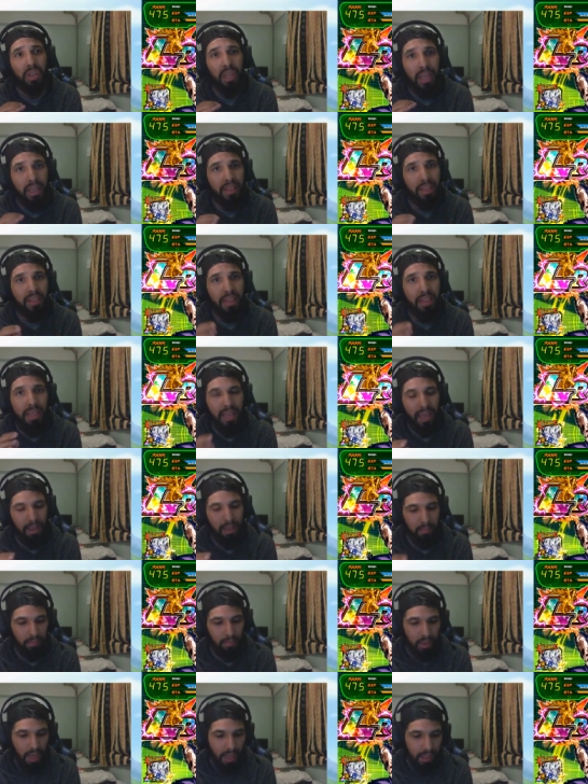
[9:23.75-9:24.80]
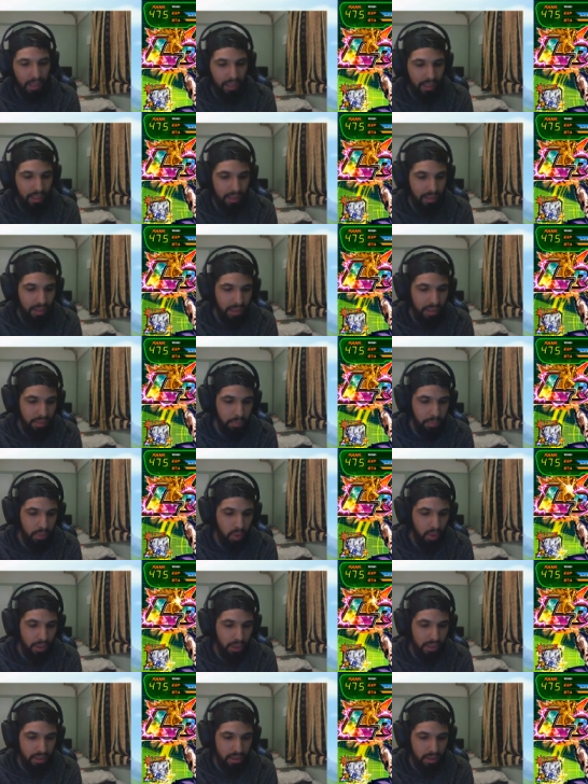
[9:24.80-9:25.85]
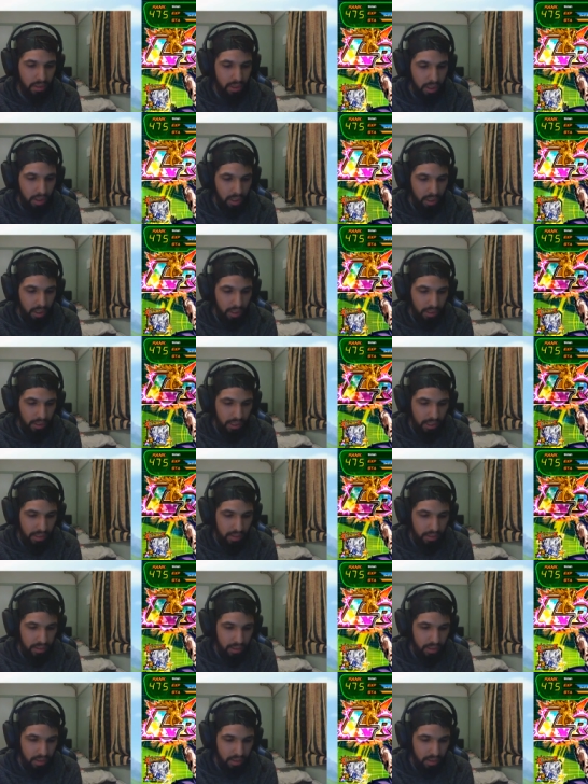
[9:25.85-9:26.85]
in the game. Like, let, us be honest, there's.